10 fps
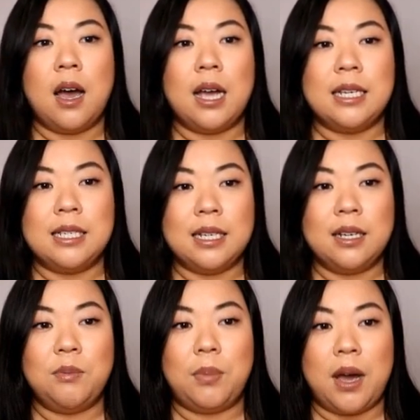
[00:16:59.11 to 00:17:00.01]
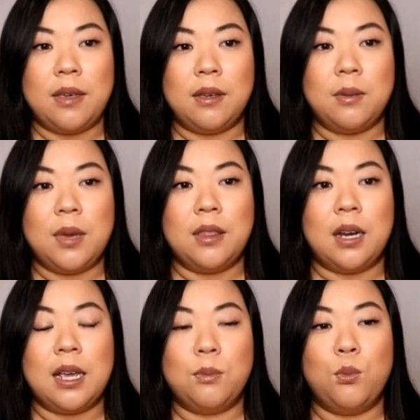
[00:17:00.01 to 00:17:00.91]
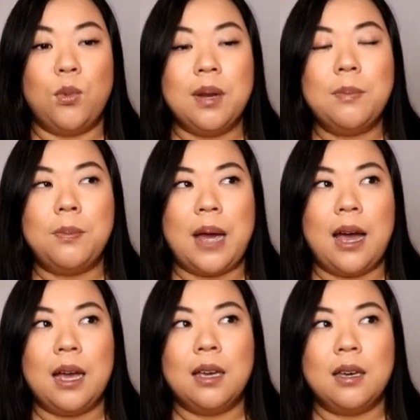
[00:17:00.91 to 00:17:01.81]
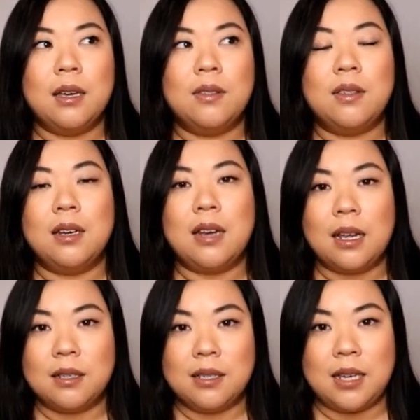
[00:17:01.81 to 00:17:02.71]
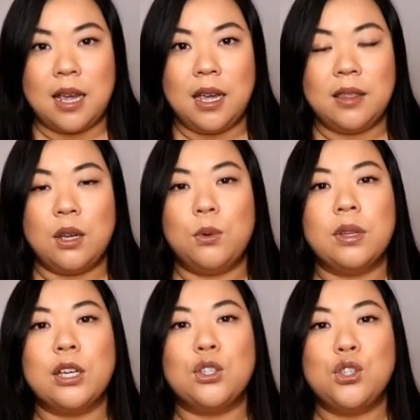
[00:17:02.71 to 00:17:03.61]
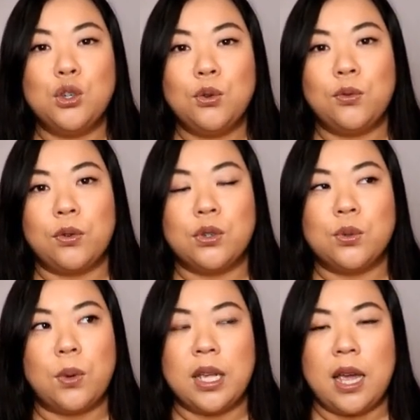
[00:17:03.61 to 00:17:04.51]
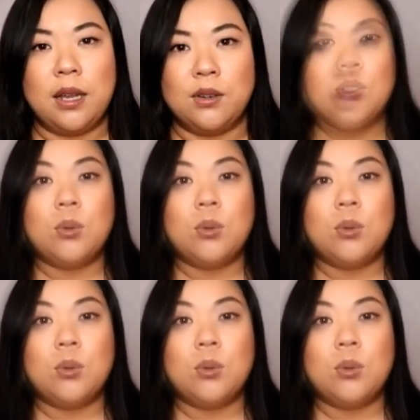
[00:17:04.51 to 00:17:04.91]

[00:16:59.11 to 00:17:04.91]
I didn't buy them, and then I went back the next day and they were like 2 for $28 or so.